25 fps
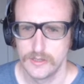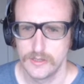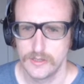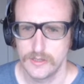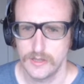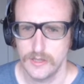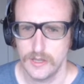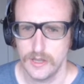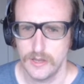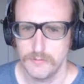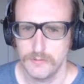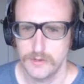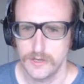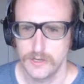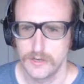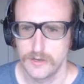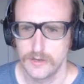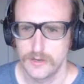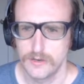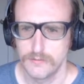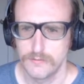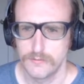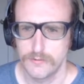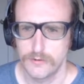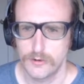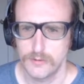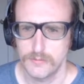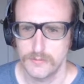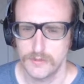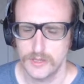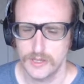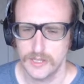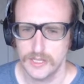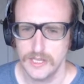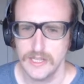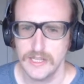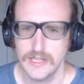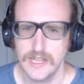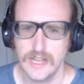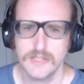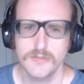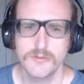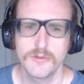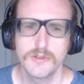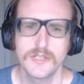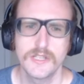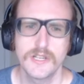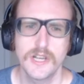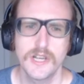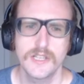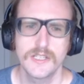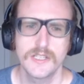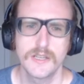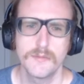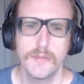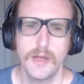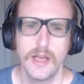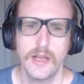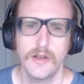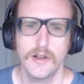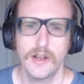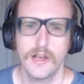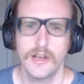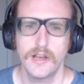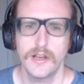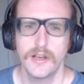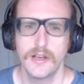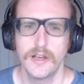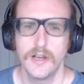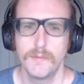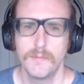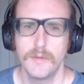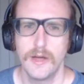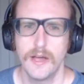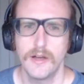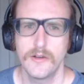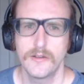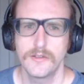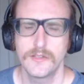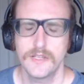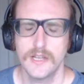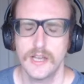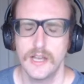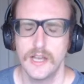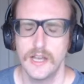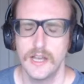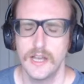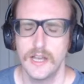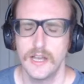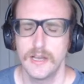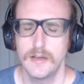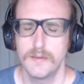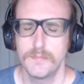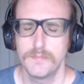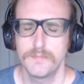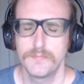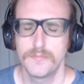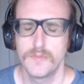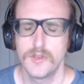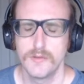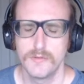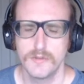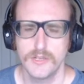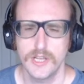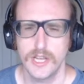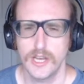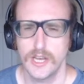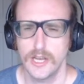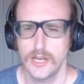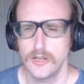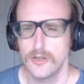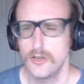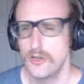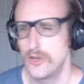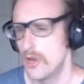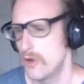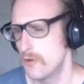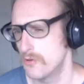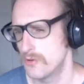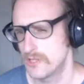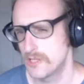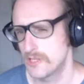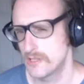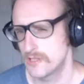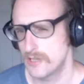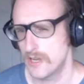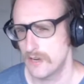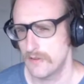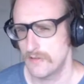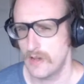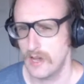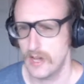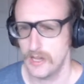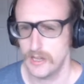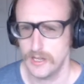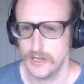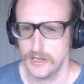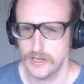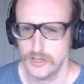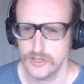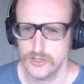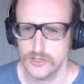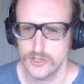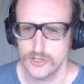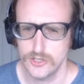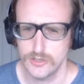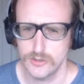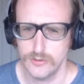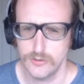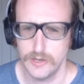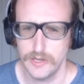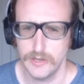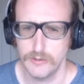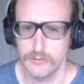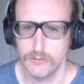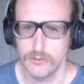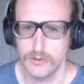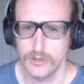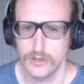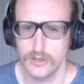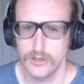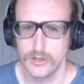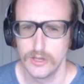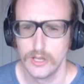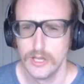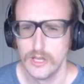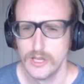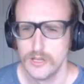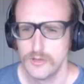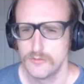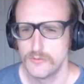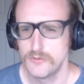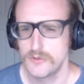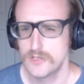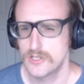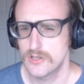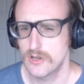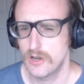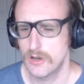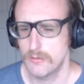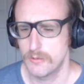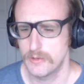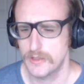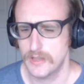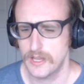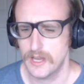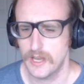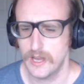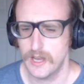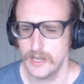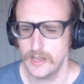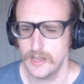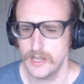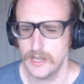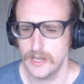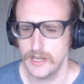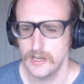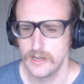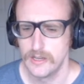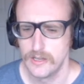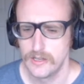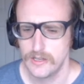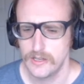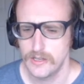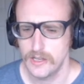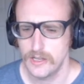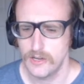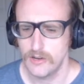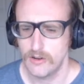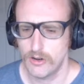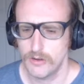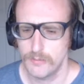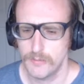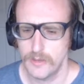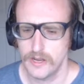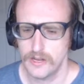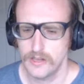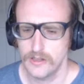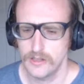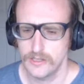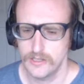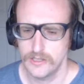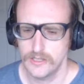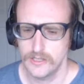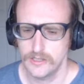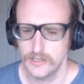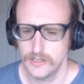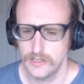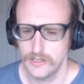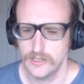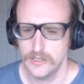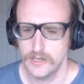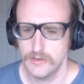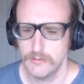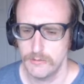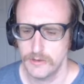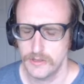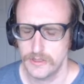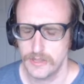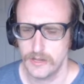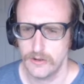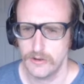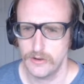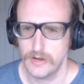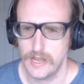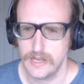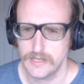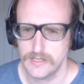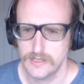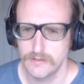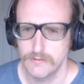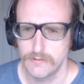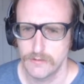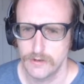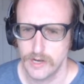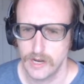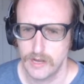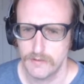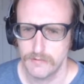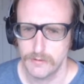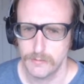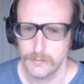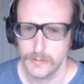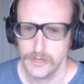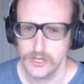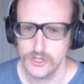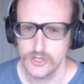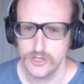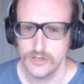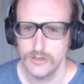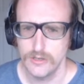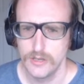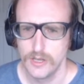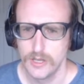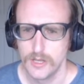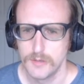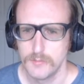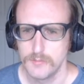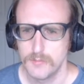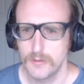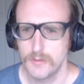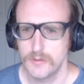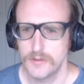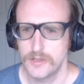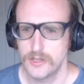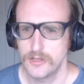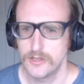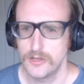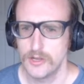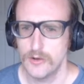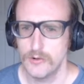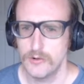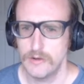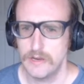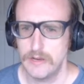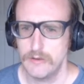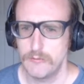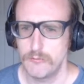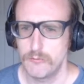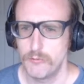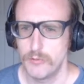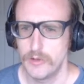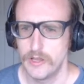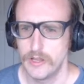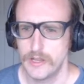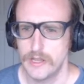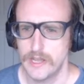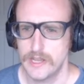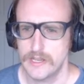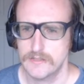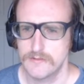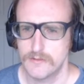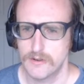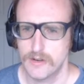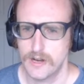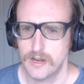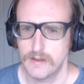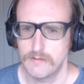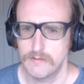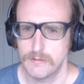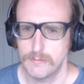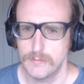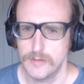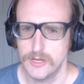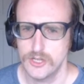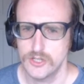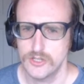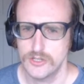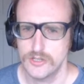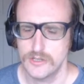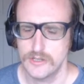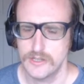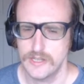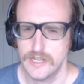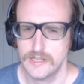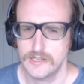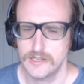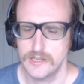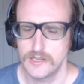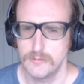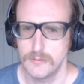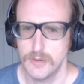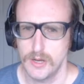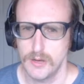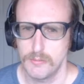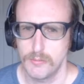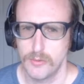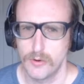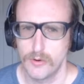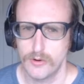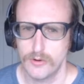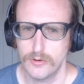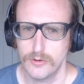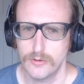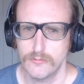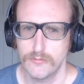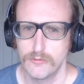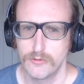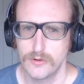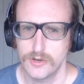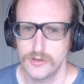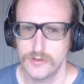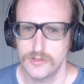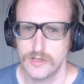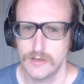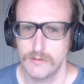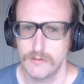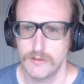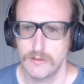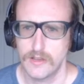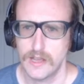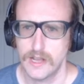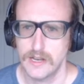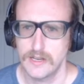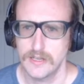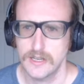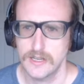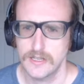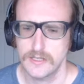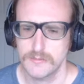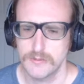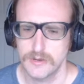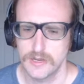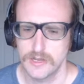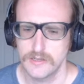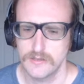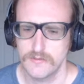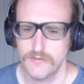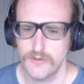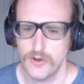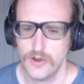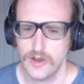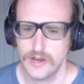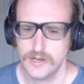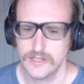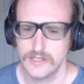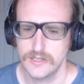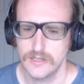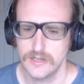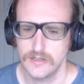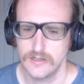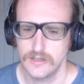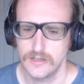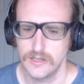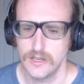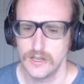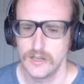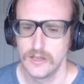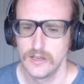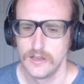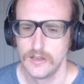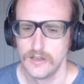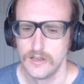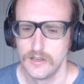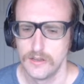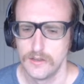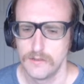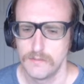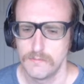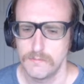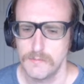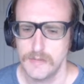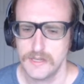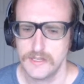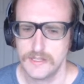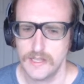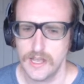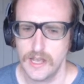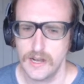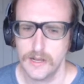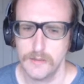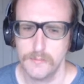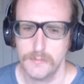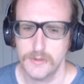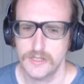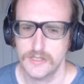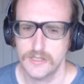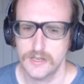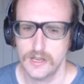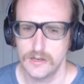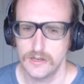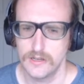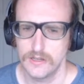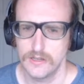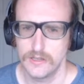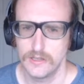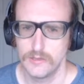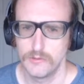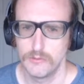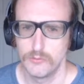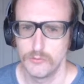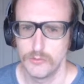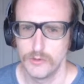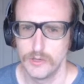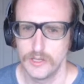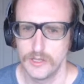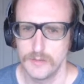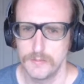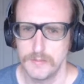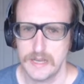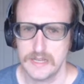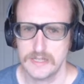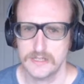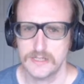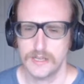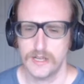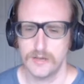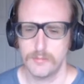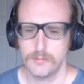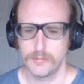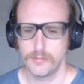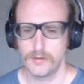and we can confirm delete. That's what's nice about taking notes instead of highlighting too. It will, we saw with the highlight, it automatically deleted it without asking for confirmation, but with the note, it will ask for confirmation, and that's going to be important for your table of contents, because if you accidentally mess that up, it's going to really mess up